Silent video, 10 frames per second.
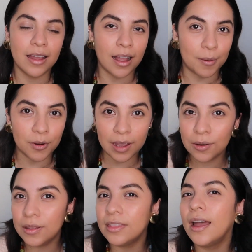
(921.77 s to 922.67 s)
I'm
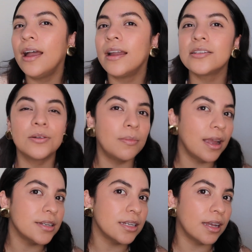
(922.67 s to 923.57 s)
okay with that. I don't
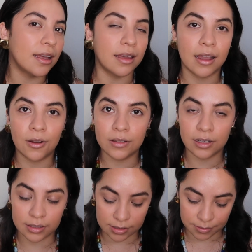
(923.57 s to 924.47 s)
mind it. I like how it
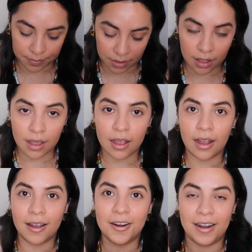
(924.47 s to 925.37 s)
looks.
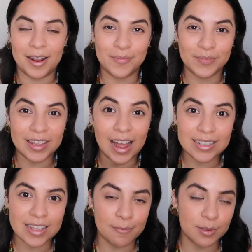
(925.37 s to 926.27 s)
All right,
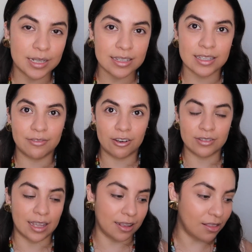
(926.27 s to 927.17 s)
last steps because this video
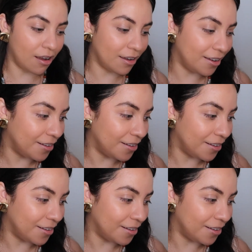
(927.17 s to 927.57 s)
is getting long.